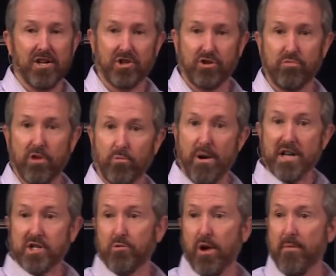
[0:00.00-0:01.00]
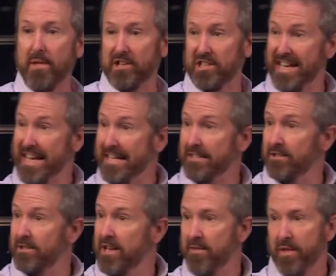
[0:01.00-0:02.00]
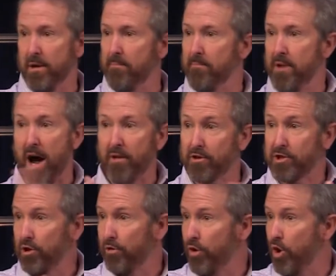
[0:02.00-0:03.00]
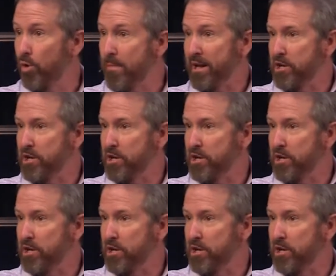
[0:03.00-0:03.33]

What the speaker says: to a restaurant that's hidden that others don't know about.